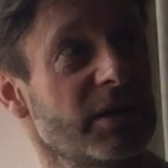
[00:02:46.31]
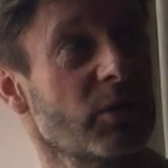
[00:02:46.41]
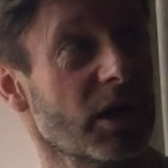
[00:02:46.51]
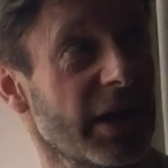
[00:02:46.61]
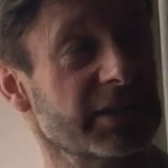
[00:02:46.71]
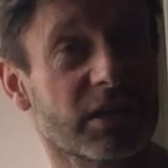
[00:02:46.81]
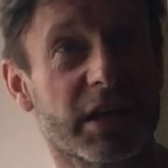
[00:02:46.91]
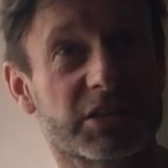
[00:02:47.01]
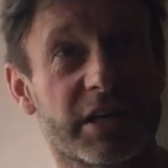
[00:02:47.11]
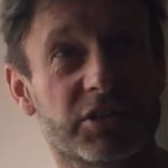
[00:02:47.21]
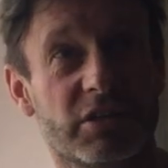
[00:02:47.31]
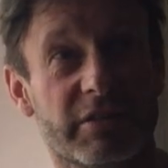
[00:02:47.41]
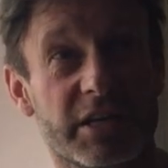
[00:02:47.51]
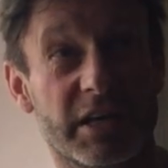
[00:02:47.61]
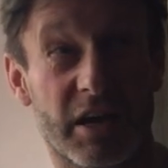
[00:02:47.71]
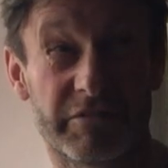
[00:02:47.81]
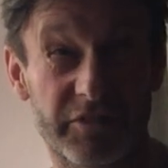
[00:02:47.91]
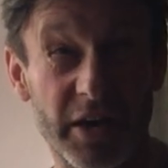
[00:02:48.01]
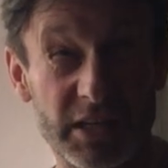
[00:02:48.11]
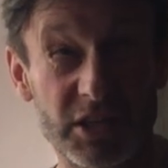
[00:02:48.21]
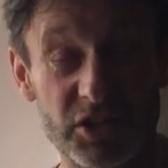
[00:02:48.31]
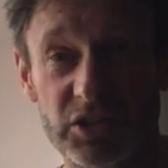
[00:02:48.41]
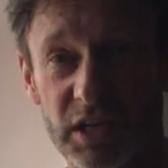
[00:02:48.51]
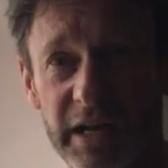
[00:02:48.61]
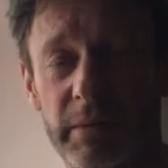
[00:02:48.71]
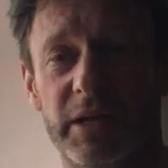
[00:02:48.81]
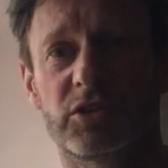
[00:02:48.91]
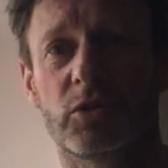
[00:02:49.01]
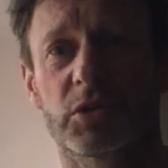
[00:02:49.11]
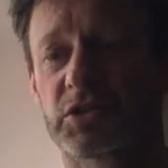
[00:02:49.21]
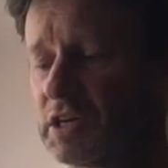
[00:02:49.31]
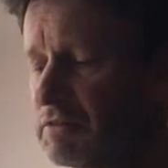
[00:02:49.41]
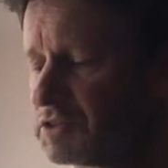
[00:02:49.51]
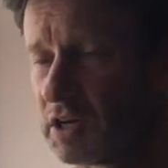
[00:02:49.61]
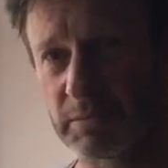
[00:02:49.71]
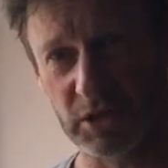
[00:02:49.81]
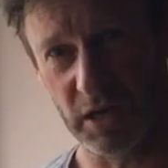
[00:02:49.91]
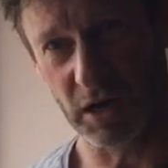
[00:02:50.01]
would like to like Sangiovese, and find it just a little bit too austere at times,